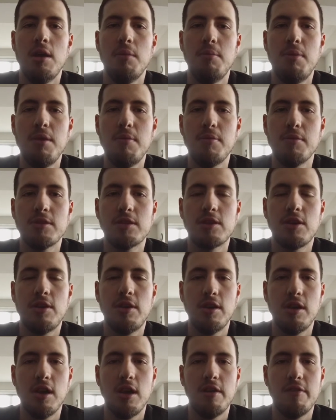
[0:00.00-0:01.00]
people
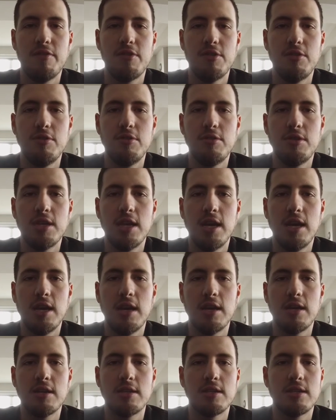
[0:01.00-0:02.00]
starting off their new
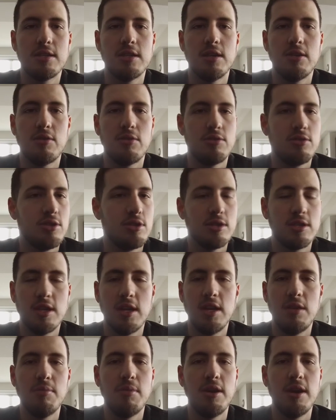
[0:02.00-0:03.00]
tanks, or just
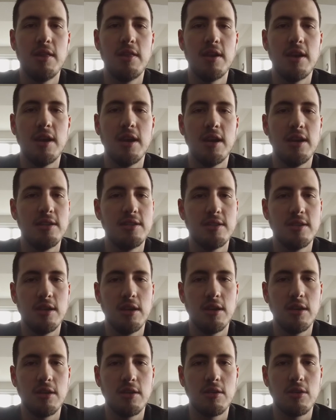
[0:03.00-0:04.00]
anybody that has
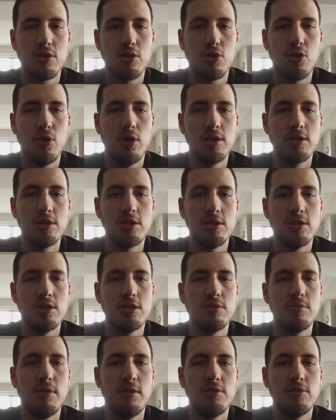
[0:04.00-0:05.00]

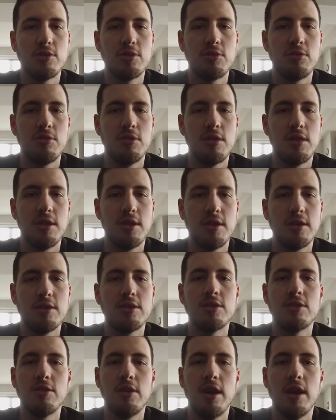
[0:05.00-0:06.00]
questions about certain things.
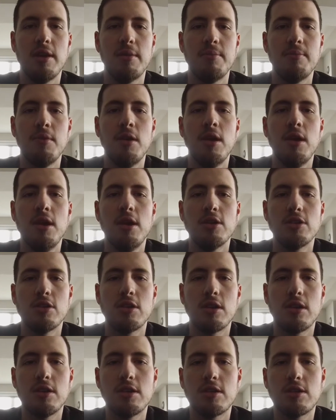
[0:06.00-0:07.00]
So yeah, so
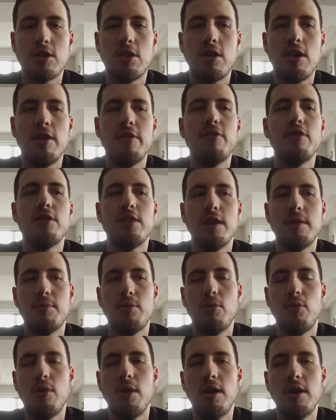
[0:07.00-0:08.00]
I'm going to start off with
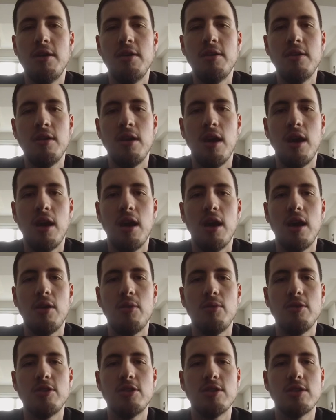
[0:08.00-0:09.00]
number one,
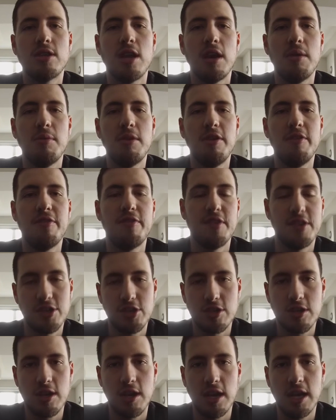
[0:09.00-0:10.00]
which is how many
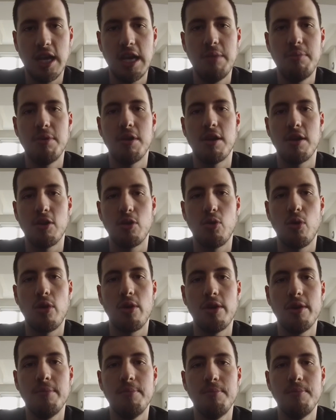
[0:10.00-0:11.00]
fish can I keep in an
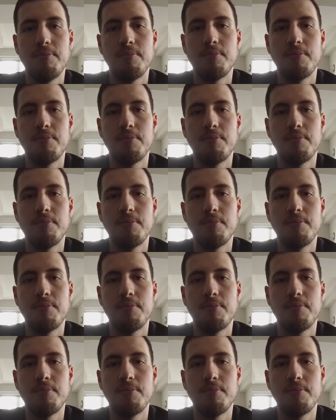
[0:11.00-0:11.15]
aquarium?